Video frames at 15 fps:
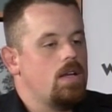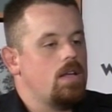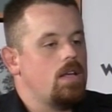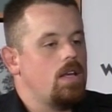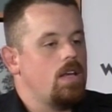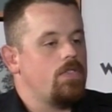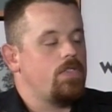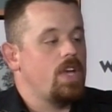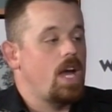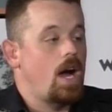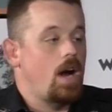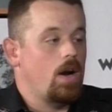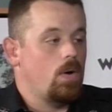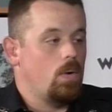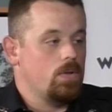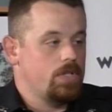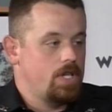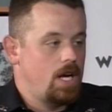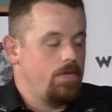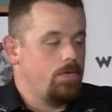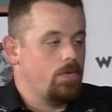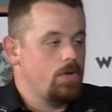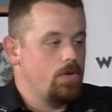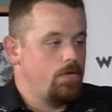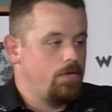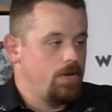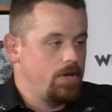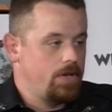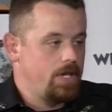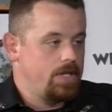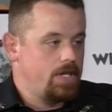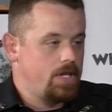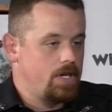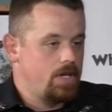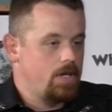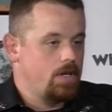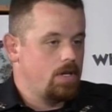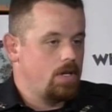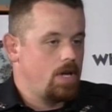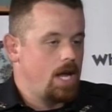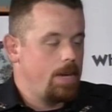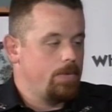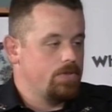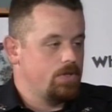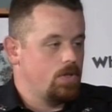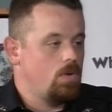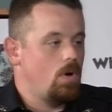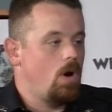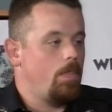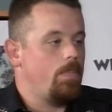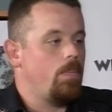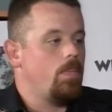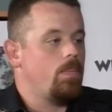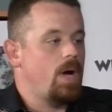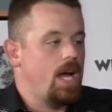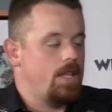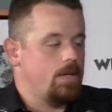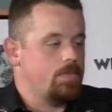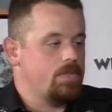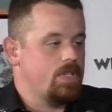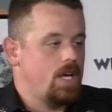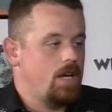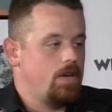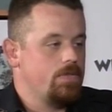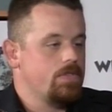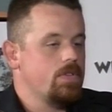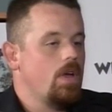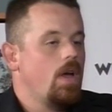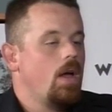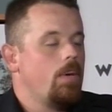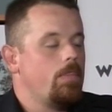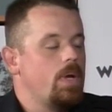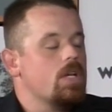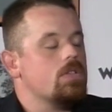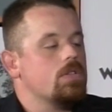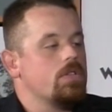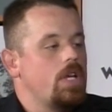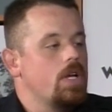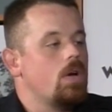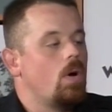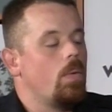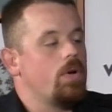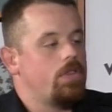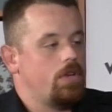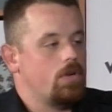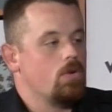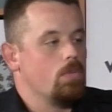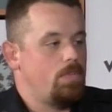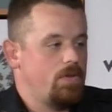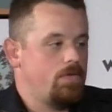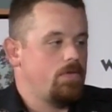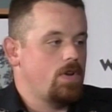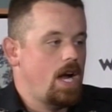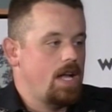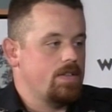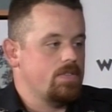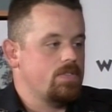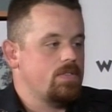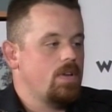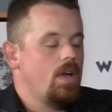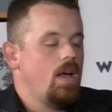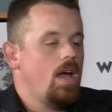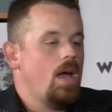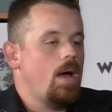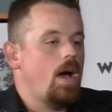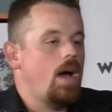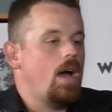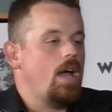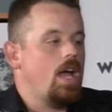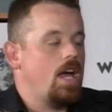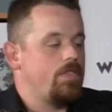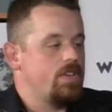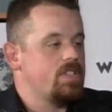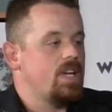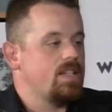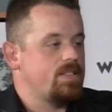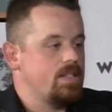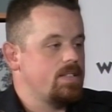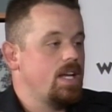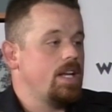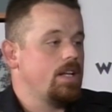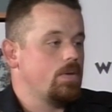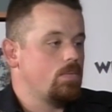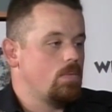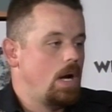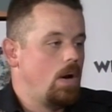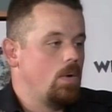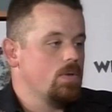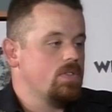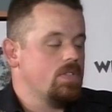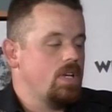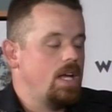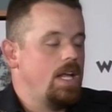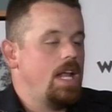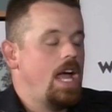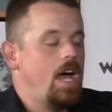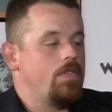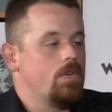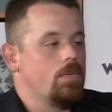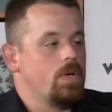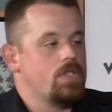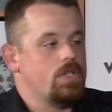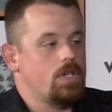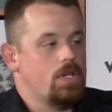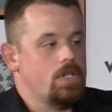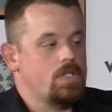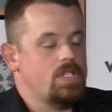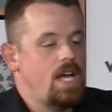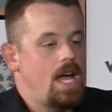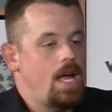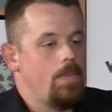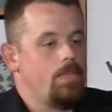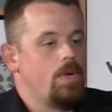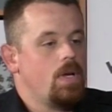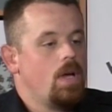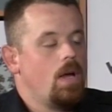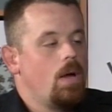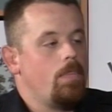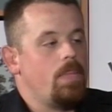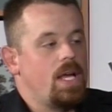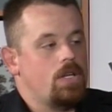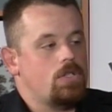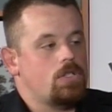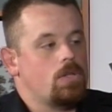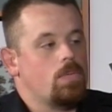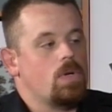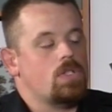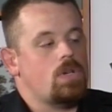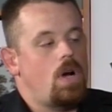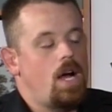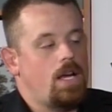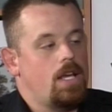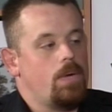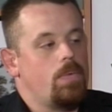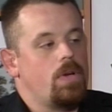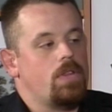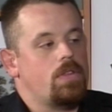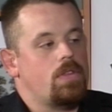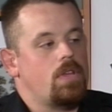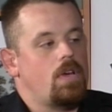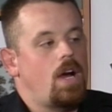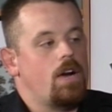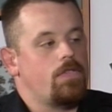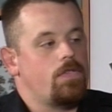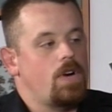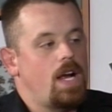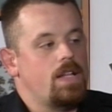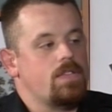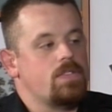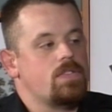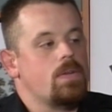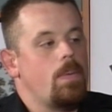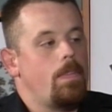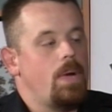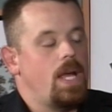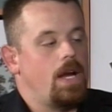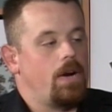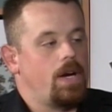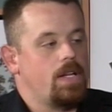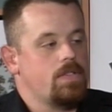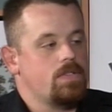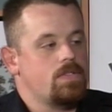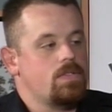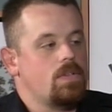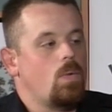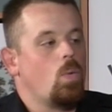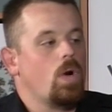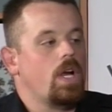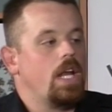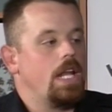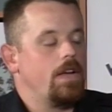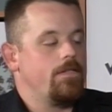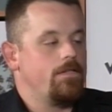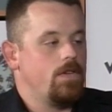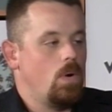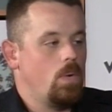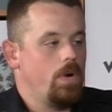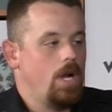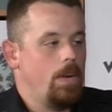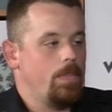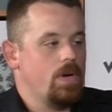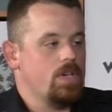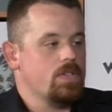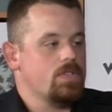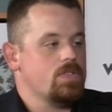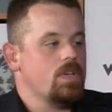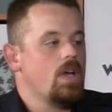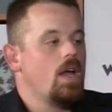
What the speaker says: If they are old enough where you feel that they're able to go out by themselves, make sure they go with a group of friends. Have a designated route and have a return time. Make sure we're talking with our friends' parents, we're getting phone numbers,